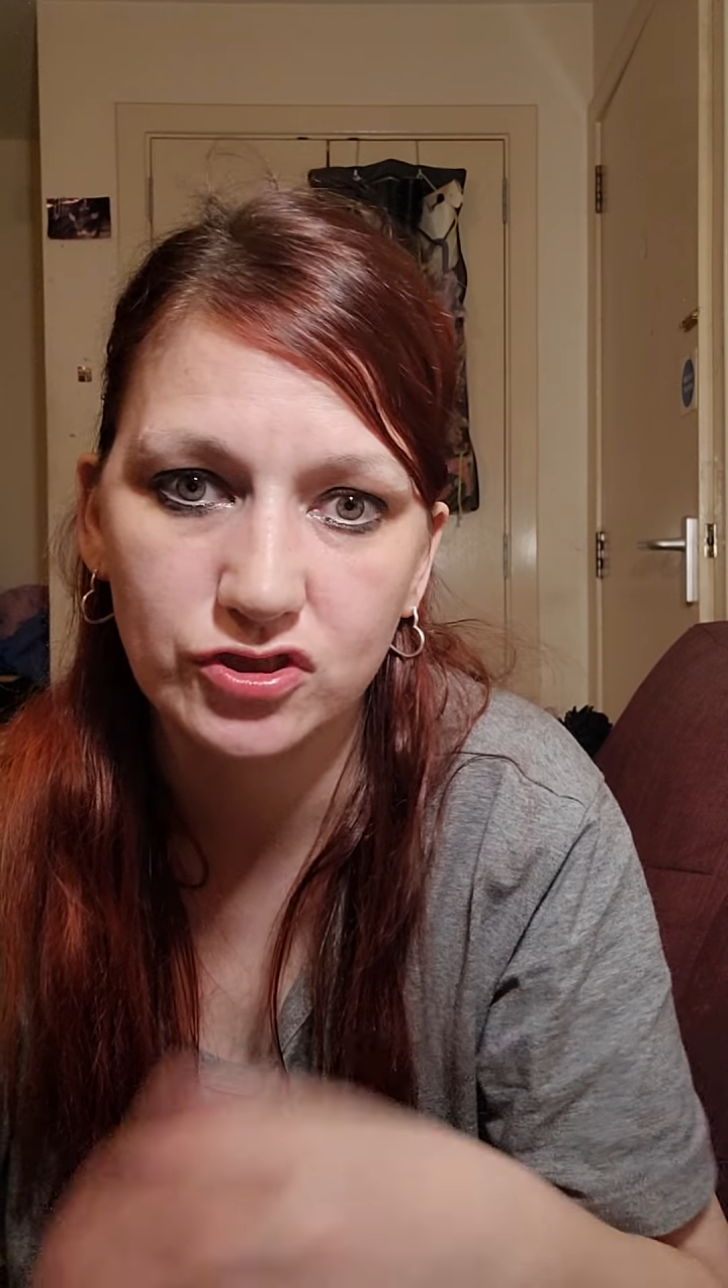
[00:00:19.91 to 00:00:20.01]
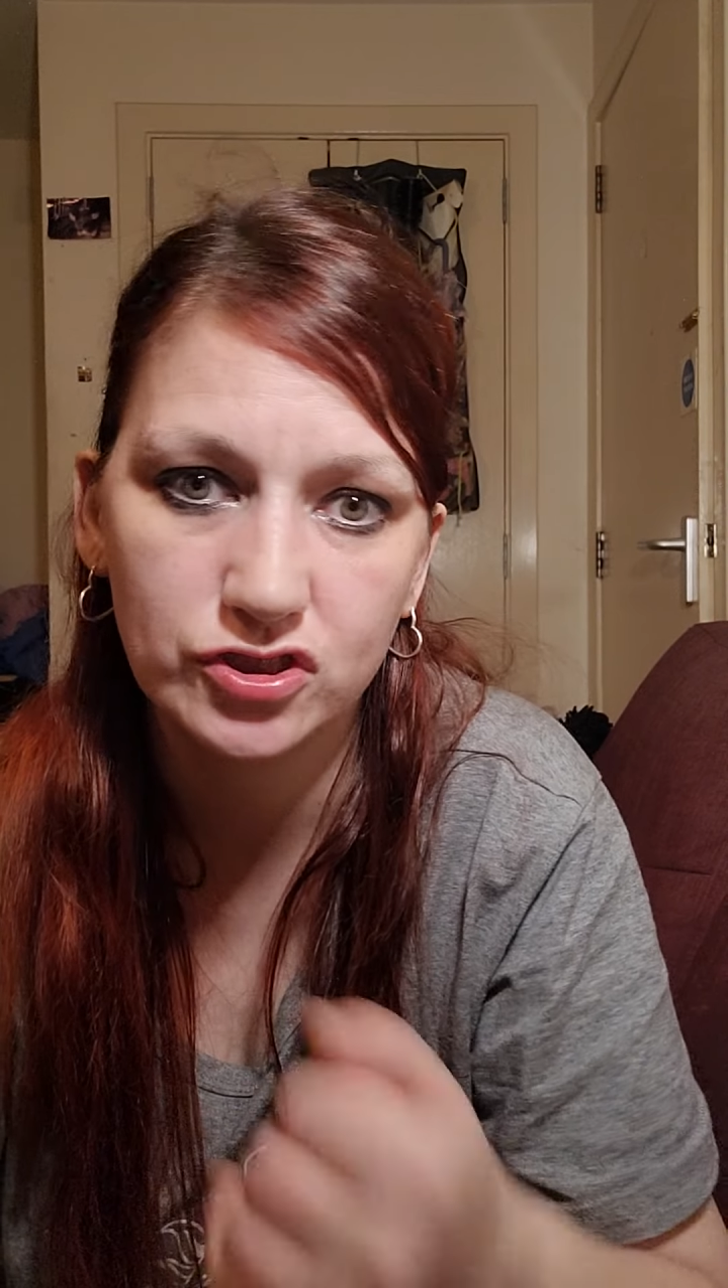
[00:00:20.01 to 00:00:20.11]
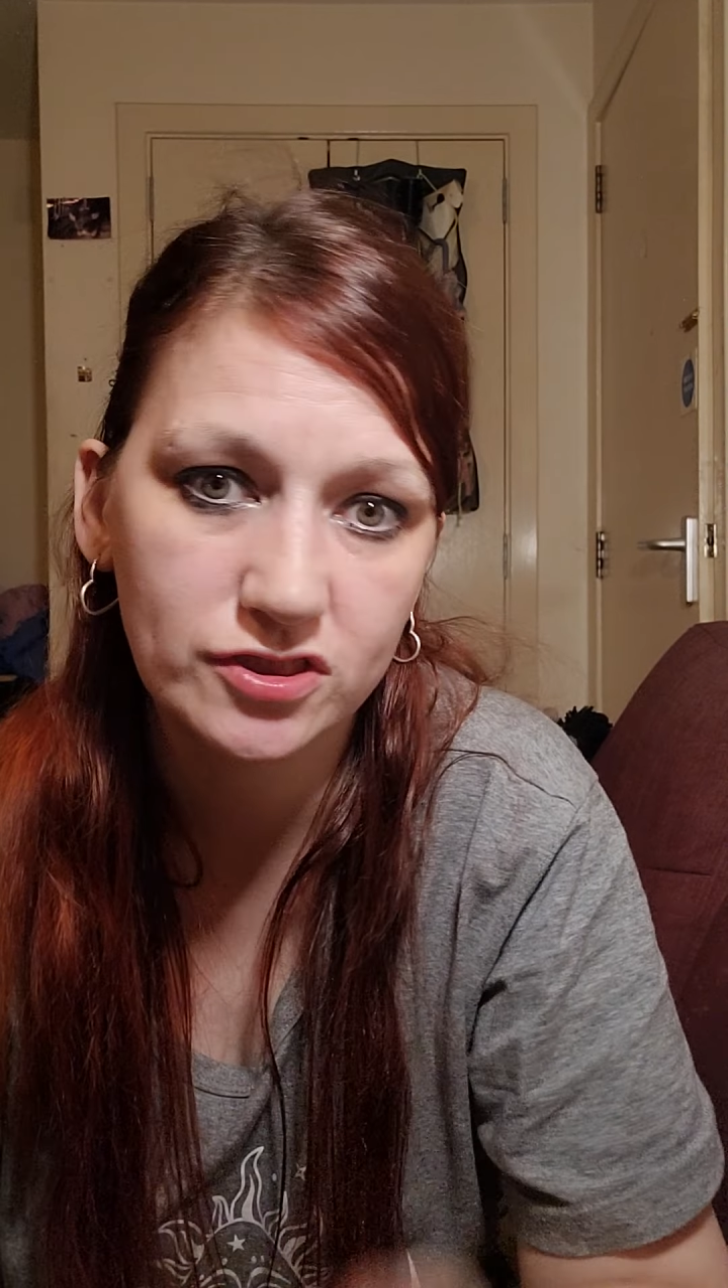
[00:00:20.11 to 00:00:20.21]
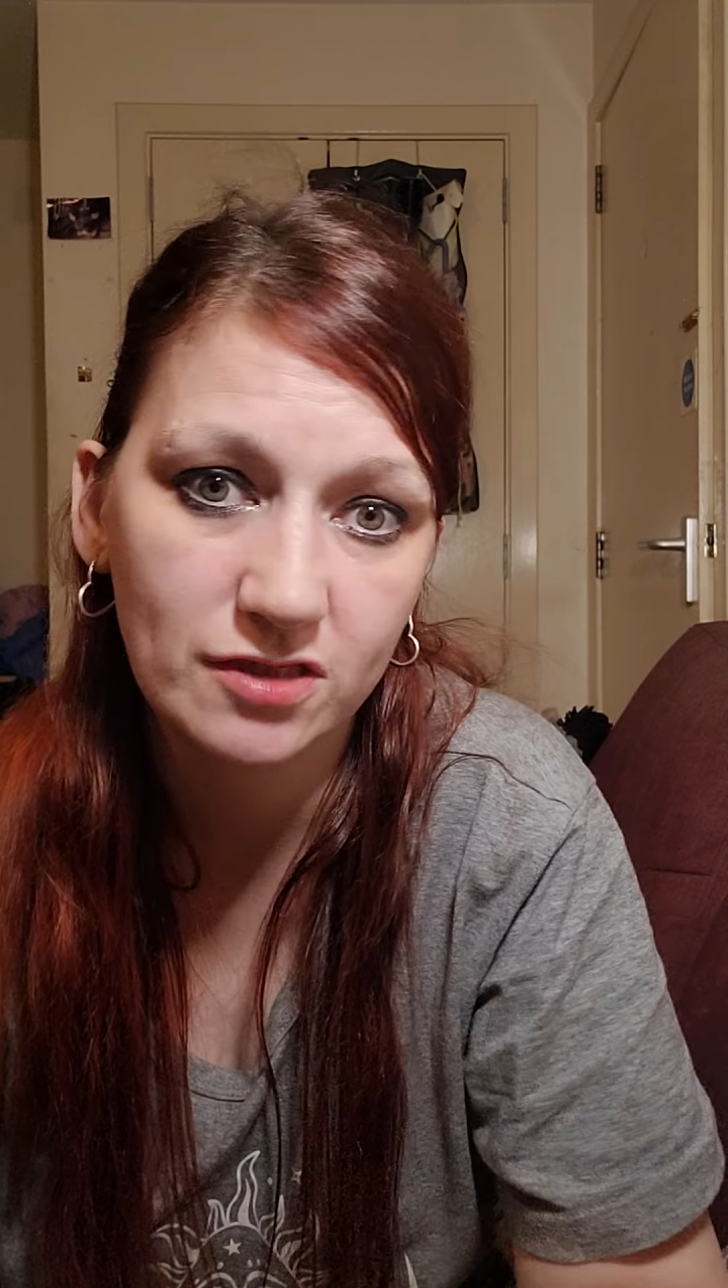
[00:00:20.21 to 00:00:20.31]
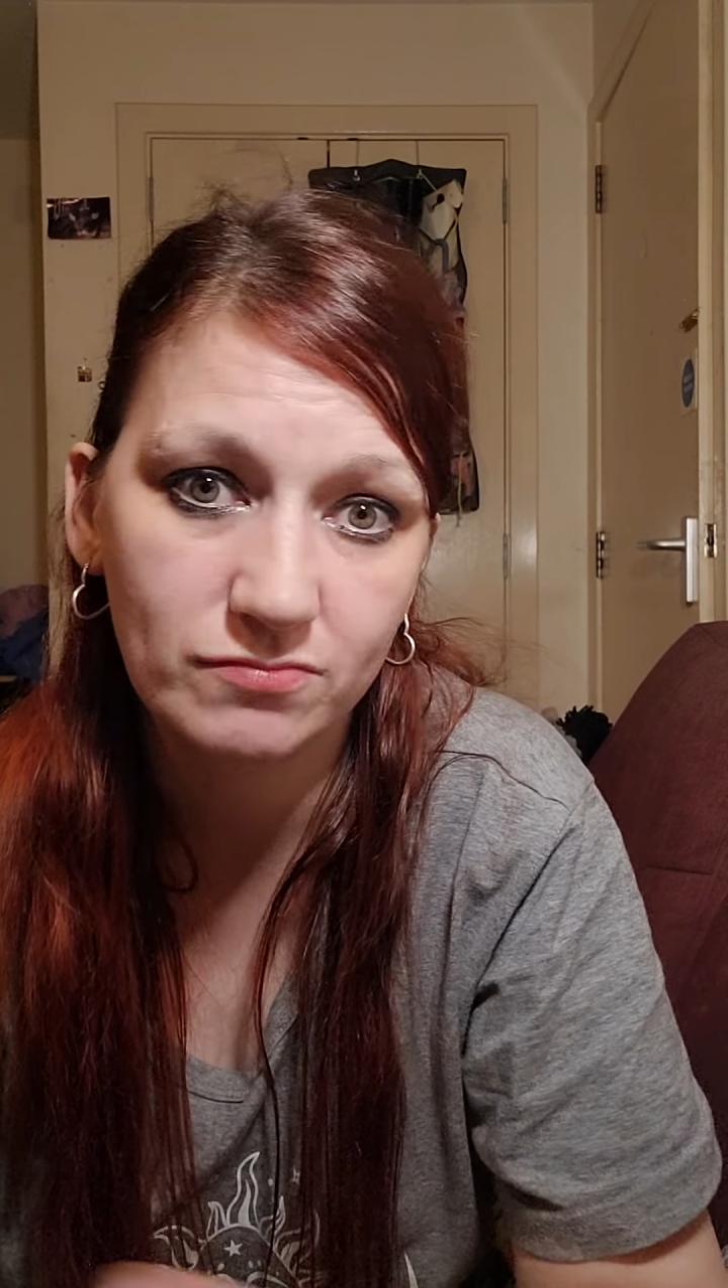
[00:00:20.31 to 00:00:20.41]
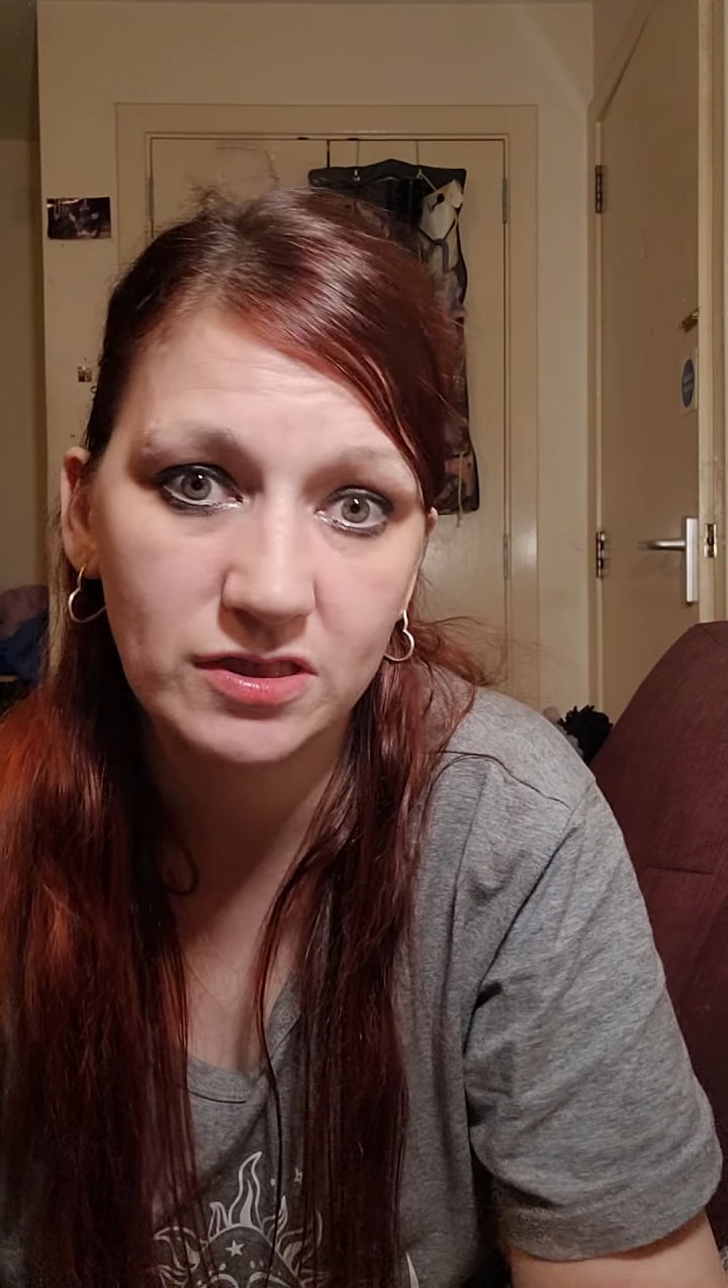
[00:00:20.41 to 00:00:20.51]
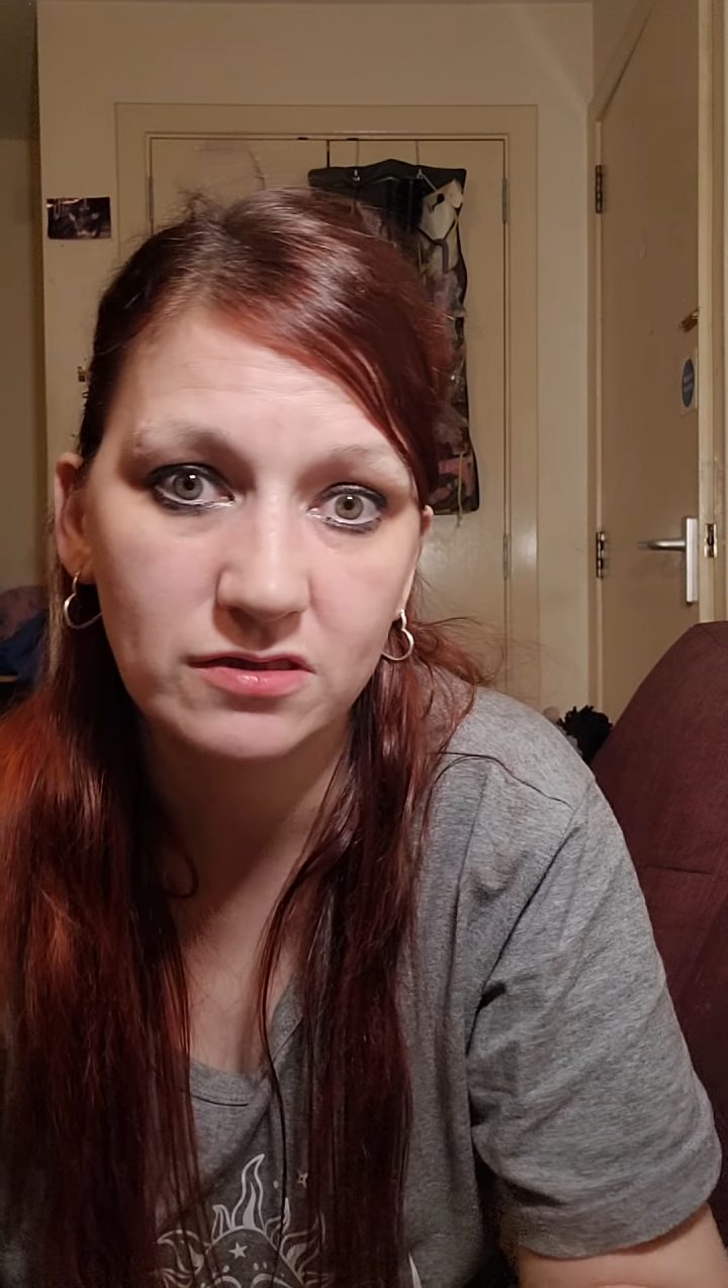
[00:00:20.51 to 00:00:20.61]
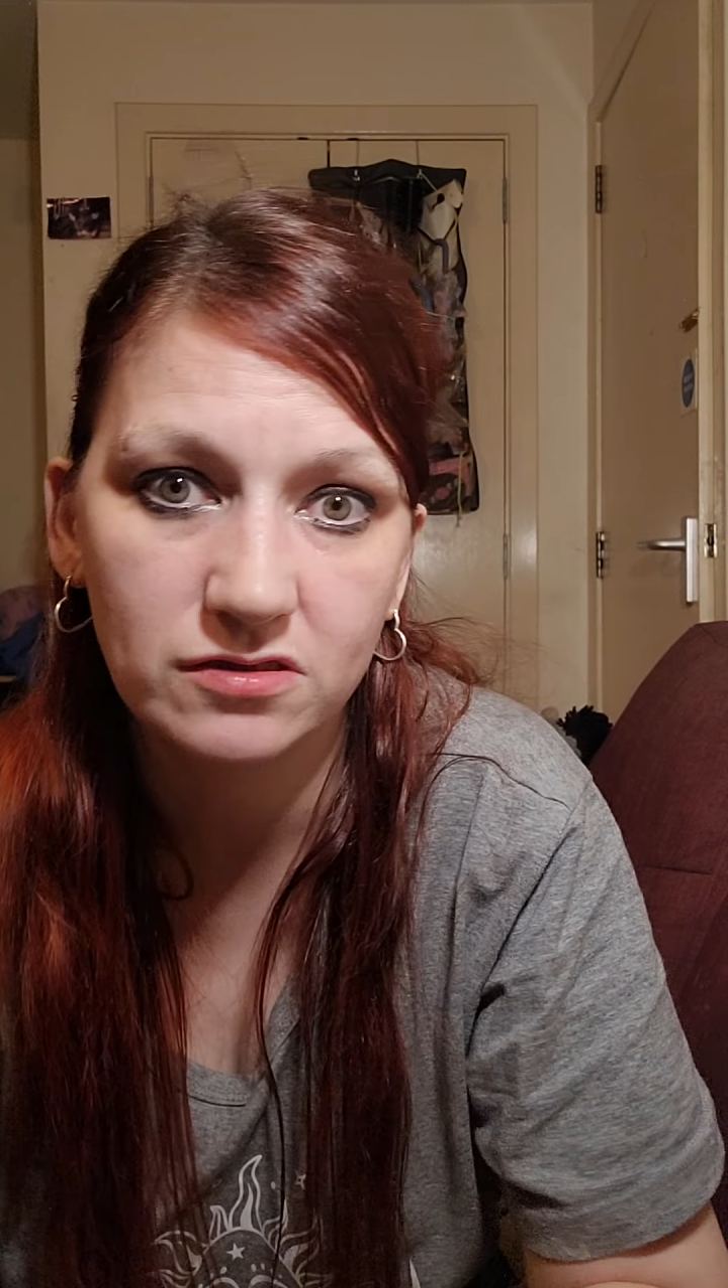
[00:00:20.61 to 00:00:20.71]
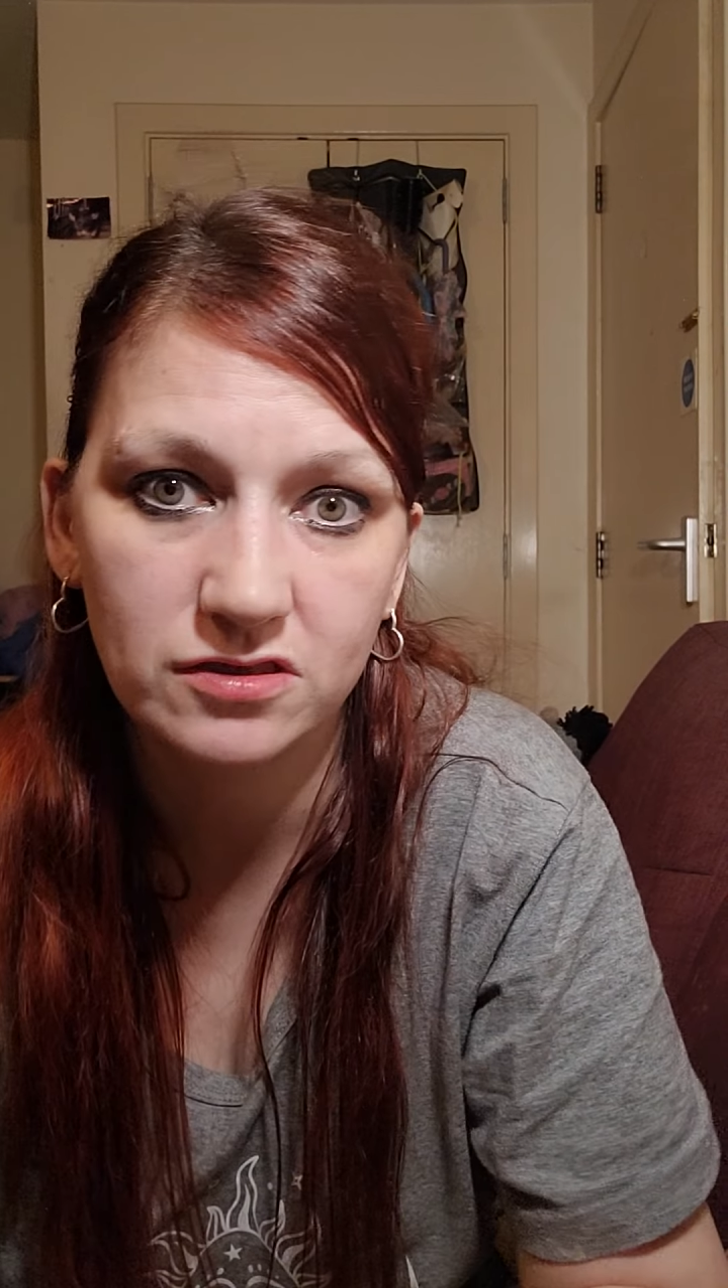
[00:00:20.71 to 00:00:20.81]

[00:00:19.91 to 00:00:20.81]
just let me